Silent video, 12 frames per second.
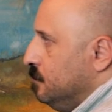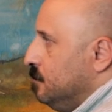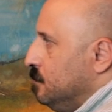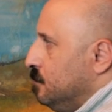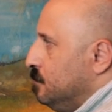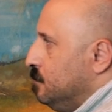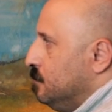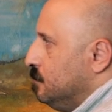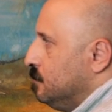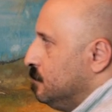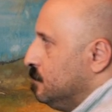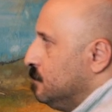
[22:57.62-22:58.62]

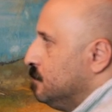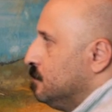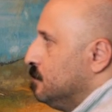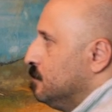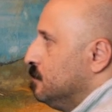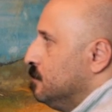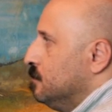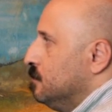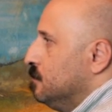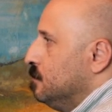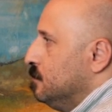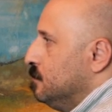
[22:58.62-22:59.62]

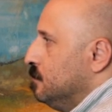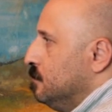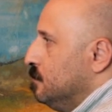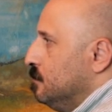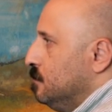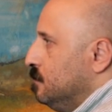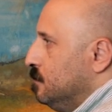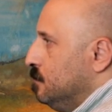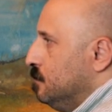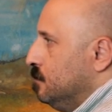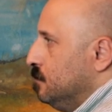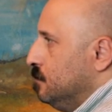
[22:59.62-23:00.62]

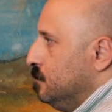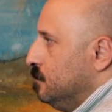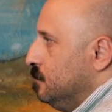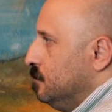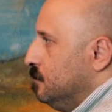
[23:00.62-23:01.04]
This person isn't speaking.